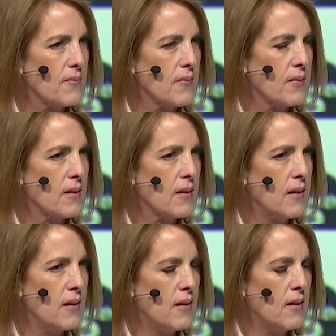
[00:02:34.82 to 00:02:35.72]

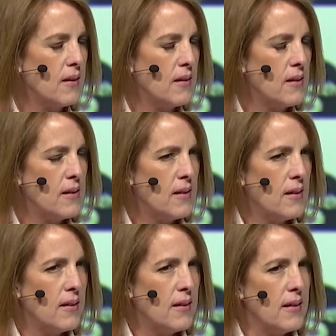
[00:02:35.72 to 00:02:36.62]

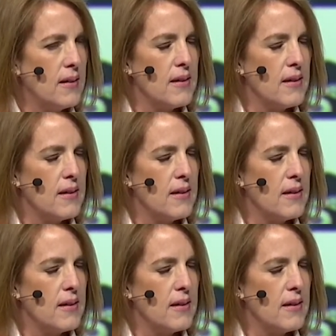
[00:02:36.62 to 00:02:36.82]
Nobody speaks.